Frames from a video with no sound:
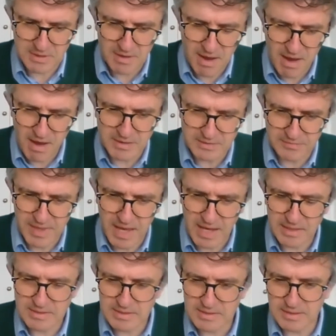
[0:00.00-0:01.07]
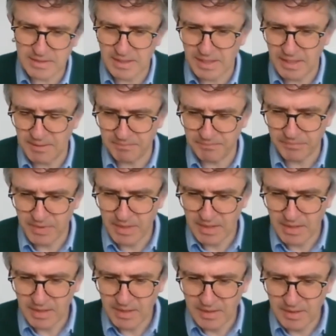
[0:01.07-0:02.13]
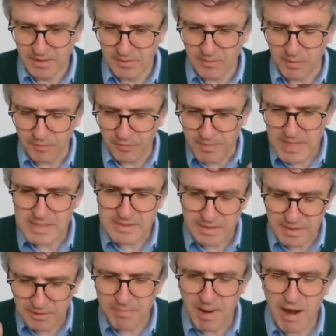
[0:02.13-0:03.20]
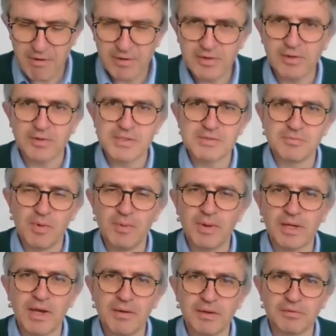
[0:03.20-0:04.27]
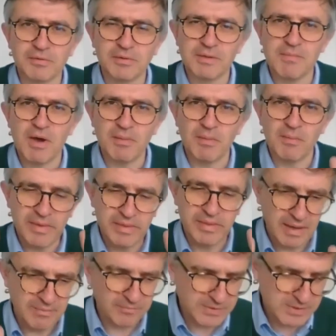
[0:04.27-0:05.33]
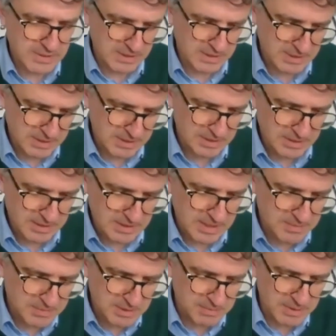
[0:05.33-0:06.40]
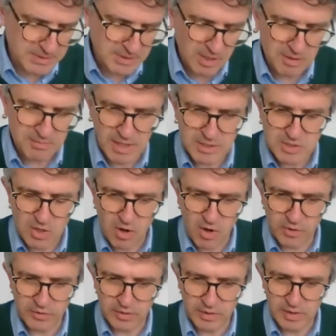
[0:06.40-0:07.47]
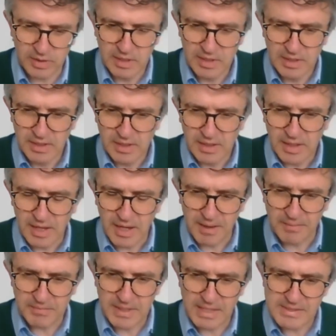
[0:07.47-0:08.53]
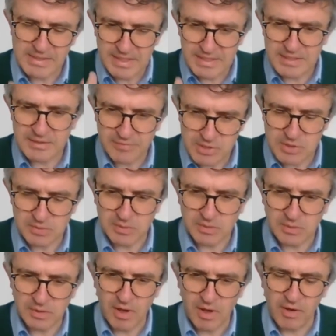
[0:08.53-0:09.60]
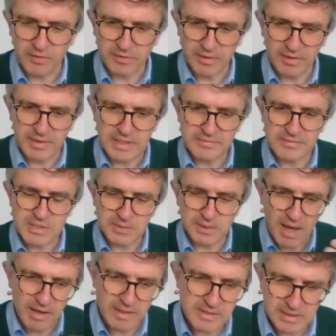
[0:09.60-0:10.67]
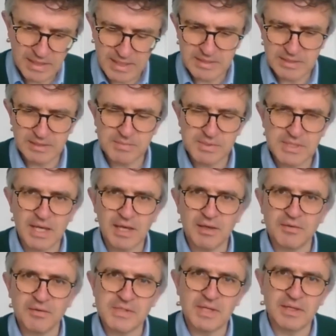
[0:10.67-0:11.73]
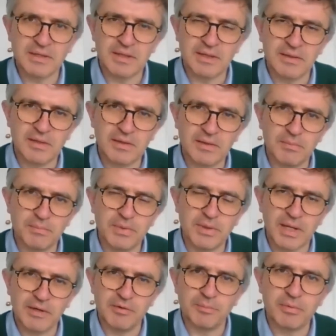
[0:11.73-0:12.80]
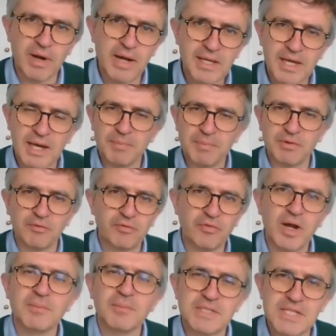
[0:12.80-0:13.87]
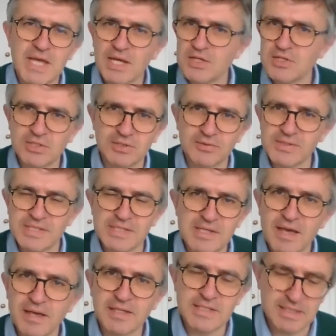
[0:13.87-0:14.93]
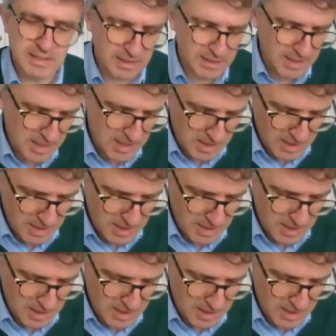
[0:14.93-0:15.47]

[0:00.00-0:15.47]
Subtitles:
to the heart of that. What for me is a kind of paradox of what we're going through at the moment, where the emphasis seems to be so much on, yes, the individual, on the individual isolating themselves, the kind of breakup and fragmentation of society,